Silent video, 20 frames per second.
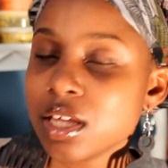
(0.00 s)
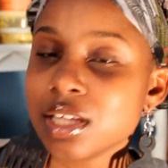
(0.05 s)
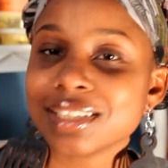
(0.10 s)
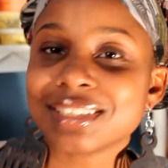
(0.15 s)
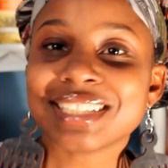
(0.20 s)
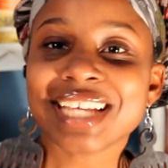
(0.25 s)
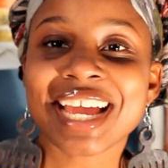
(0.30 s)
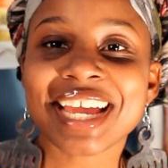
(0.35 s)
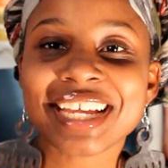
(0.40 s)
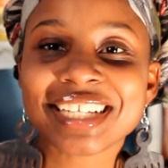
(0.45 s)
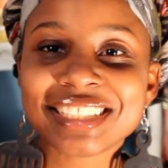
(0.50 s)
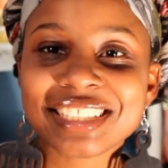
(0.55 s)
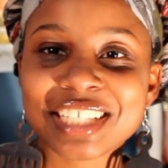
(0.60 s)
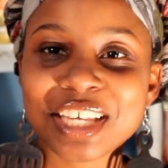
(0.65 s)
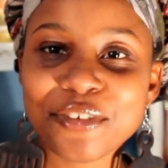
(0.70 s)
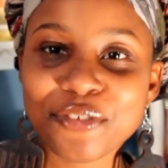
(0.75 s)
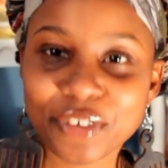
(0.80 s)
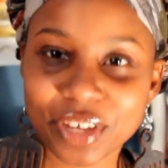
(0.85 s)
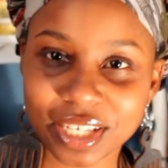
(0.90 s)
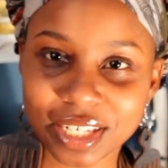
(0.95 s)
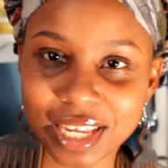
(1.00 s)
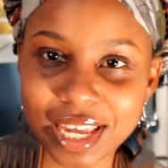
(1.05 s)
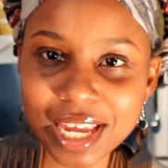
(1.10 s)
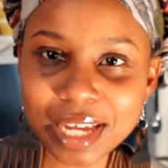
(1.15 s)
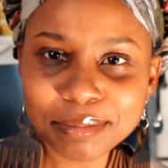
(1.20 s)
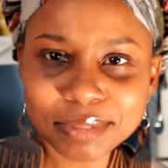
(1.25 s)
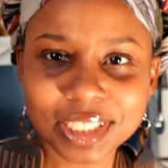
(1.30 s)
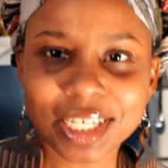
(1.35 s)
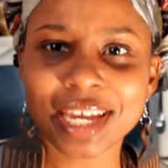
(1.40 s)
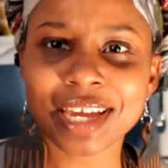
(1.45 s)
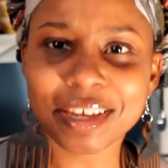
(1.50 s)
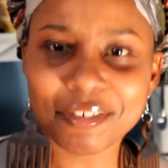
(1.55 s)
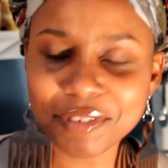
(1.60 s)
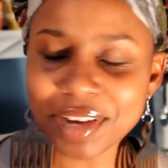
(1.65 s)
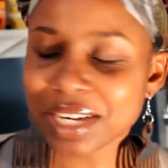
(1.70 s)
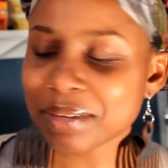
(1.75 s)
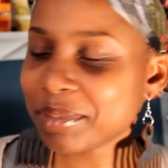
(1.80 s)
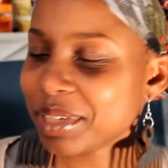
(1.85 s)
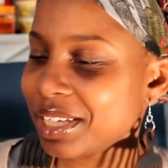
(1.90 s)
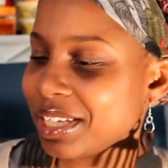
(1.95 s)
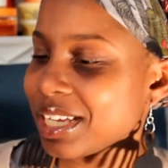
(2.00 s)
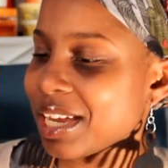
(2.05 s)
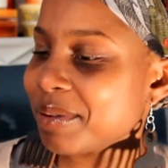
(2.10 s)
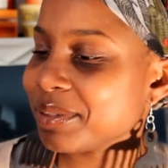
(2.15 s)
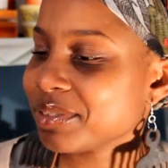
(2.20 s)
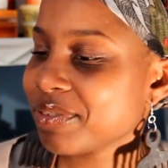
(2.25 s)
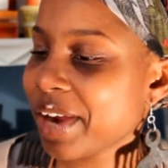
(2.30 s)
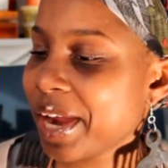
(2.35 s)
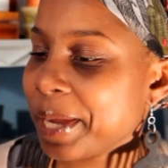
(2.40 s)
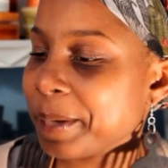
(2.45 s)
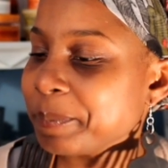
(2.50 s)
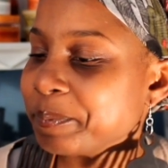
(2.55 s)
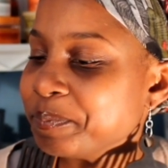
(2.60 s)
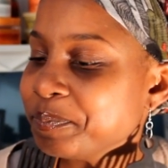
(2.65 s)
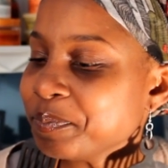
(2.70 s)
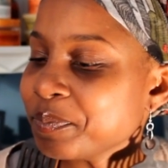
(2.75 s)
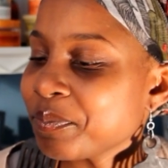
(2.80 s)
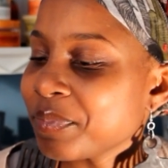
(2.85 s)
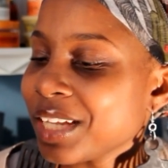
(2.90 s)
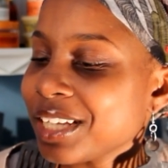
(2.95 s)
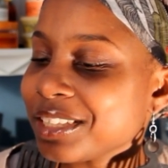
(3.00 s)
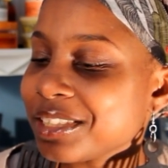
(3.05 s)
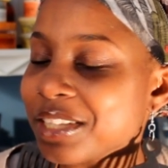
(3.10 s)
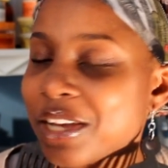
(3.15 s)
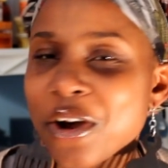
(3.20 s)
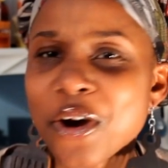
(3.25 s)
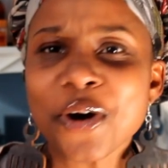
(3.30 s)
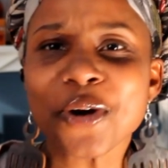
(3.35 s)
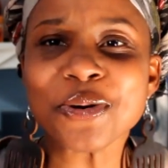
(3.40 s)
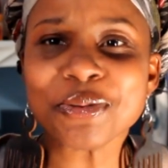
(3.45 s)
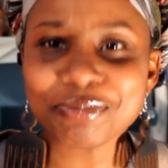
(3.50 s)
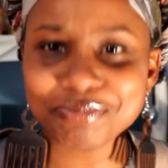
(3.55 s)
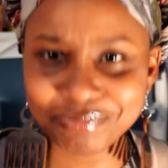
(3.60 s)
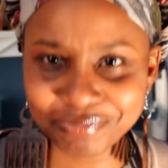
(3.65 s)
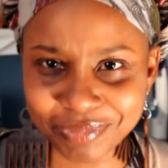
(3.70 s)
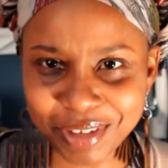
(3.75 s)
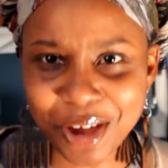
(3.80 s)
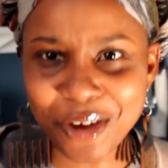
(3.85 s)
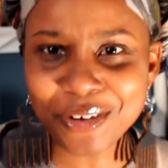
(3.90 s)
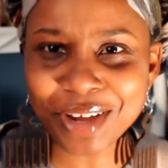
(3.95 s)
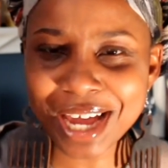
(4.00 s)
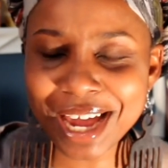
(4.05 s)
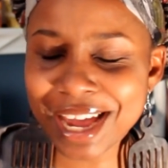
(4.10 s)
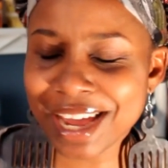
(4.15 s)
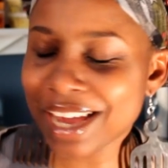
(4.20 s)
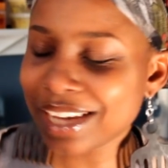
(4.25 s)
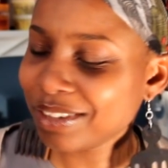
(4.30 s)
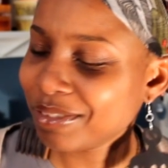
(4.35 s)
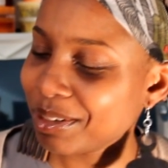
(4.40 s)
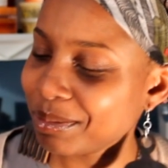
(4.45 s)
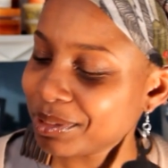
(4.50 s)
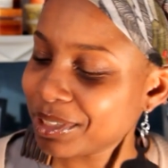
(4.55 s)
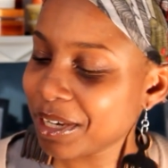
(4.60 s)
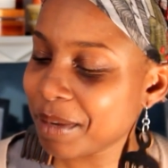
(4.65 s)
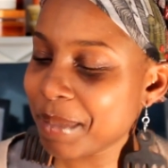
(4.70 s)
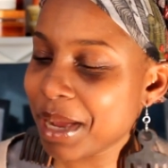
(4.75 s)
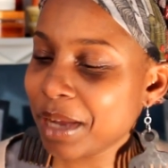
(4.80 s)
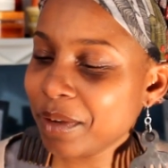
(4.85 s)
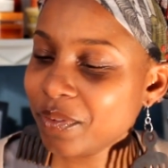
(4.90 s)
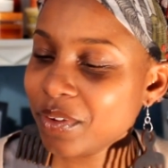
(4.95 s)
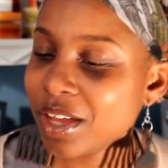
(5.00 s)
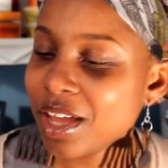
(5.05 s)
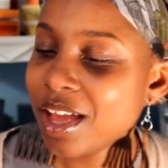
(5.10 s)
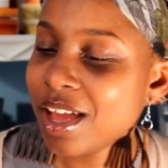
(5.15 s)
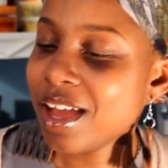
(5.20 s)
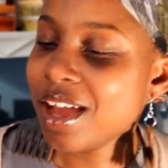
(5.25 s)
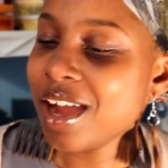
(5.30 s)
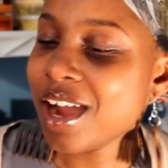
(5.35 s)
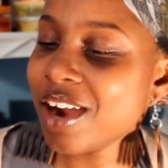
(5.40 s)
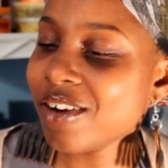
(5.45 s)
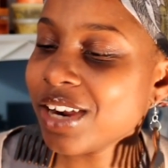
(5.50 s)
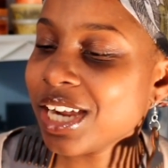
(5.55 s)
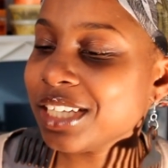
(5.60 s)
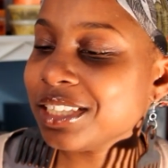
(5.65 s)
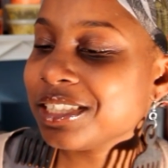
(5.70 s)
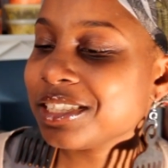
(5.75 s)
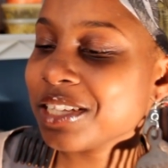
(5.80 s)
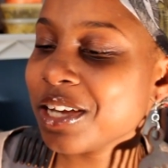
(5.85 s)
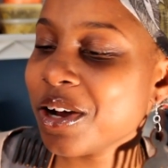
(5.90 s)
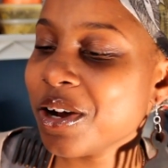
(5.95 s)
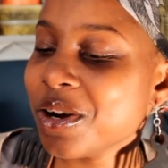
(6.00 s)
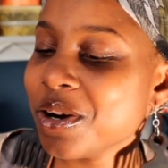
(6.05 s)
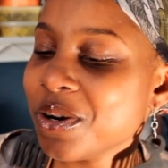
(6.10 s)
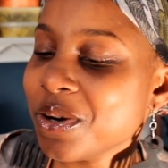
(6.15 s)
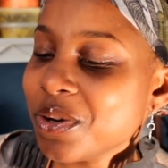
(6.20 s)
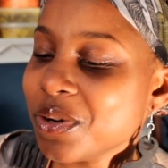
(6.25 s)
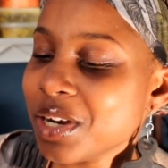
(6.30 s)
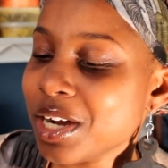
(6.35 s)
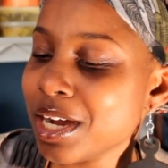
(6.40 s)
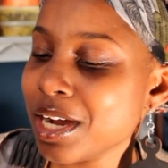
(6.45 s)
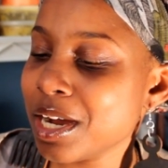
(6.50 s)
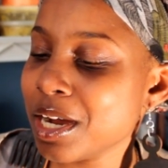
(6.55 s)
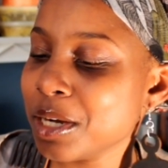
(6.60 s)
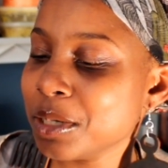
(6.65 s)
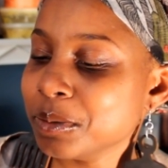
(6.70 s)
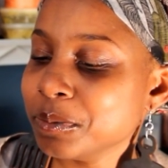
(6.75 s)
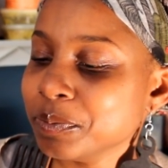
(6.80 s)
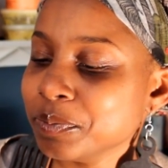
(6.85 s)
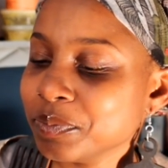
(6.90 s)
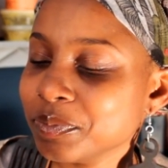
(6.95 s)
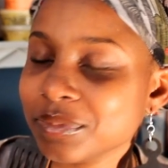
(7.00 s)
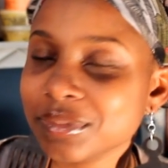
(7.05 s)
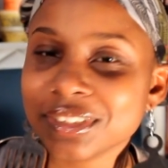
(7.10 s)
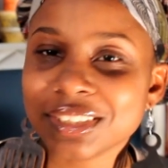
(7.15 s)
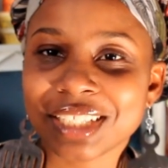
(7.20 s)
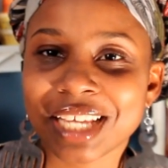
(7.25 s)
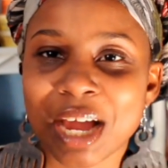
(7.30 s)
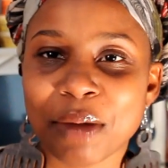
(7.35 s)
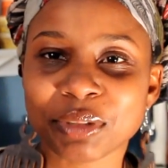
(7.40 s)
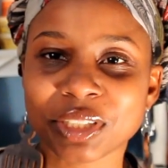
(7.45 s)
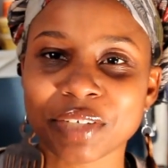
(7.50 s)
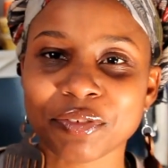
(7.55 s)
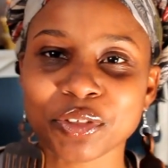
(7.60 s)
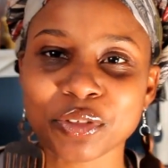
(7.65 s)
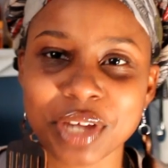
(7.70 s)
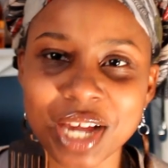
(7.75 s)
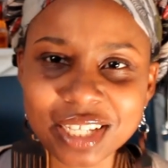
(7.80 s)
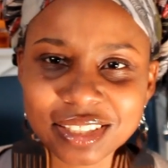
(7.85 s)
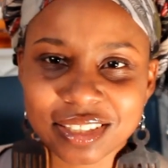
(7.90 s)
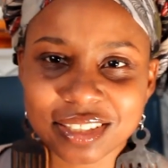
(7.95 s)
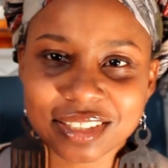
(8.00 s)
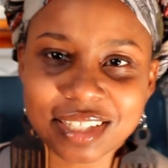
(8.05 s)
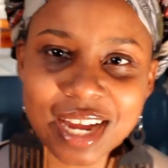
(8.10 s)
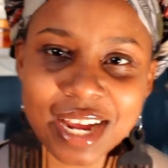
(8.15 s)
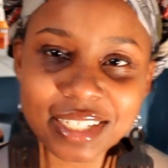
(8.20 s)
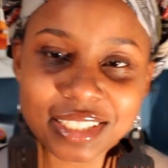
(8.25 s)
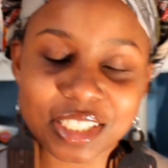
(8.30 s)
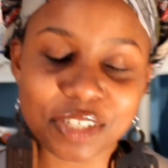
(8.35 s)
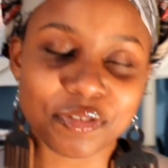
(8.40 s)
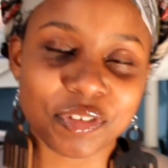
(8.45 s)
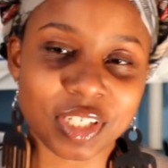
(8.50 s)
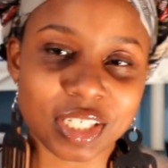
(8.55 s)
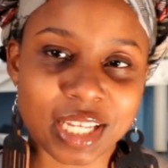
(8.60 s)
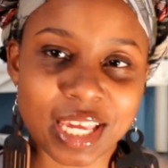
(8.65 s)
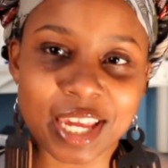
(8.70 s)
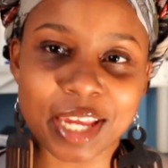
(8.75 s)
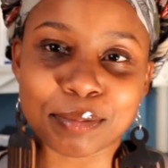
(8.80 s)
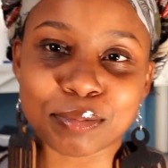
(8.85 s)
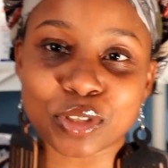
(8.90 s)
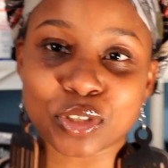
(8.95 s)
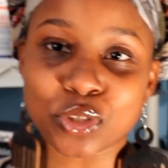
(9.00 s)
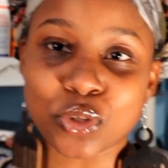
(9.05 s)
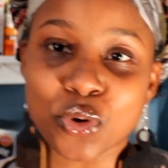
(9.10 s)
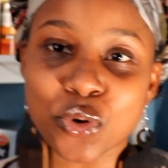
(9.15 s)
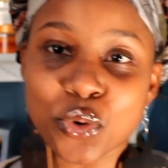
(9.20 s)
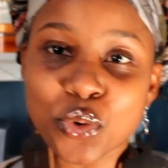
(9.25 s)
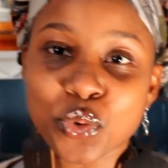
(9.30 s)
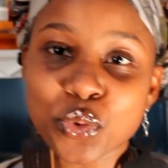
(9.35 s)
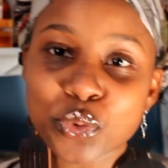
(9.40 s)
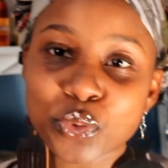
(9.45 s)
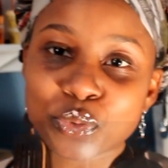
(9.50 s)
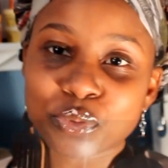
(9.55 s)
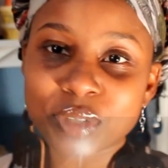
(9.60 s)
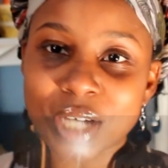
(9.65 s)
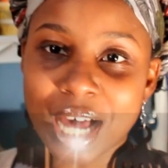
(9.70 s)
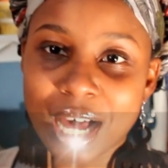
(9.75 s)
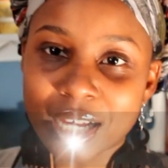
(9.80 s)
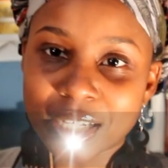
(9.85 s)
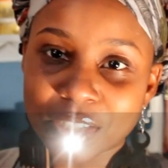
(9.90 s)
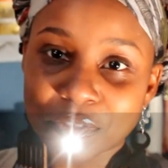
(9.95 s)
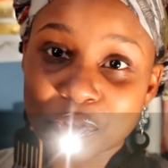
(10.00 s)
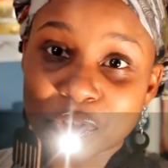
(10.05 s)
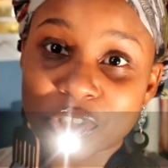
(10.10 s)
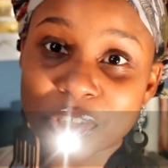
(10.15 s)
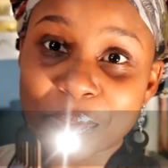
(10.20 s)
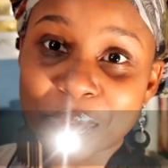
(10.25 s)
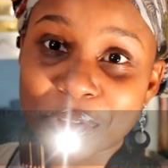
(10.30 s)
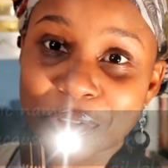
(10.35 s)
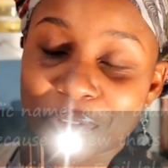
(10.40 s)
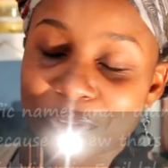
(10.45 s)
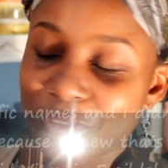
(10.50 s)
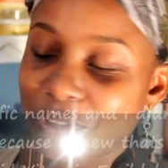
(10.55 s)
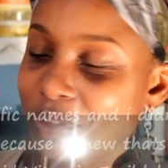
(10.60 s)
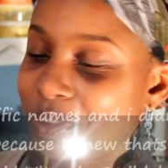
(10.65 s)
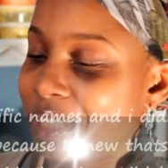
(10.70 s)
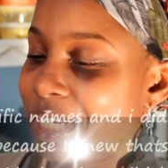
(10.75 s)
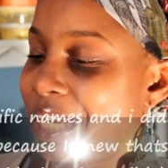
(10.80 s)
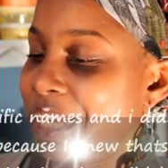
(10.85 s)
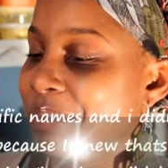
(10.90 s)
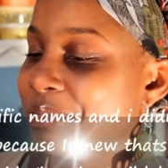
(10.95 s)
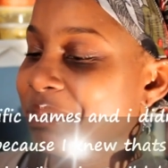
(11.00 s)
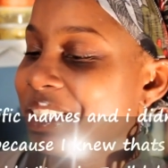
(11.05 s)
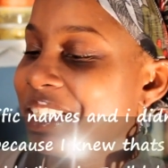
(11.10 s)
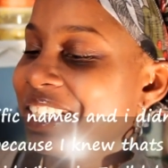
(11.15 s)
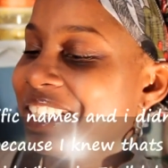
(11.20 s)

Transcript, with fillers: scientific names yeah vitamin e i was right so okay i know what i'm talking about all right so um yeah i was giving you guys the scientific names so i'll give you some of the real names